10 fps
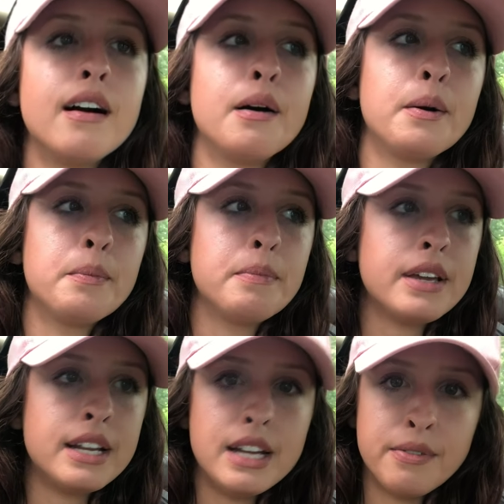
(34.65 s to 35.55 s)
Um,
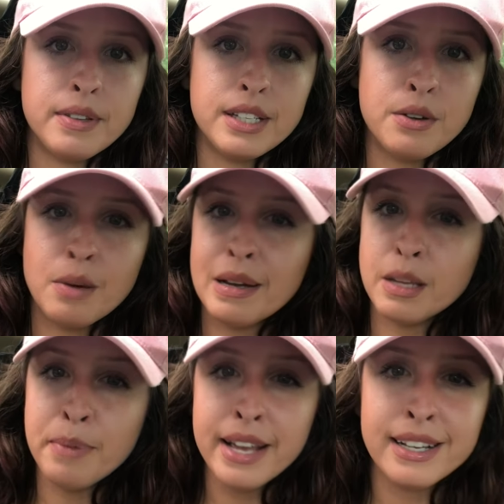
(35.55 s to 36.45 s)
it could definitely talk about
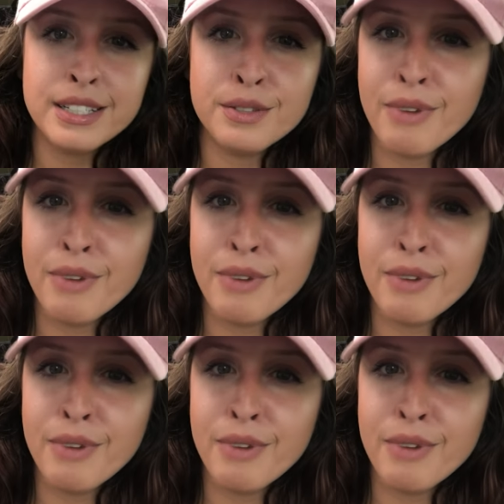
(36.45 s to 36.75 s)
the past,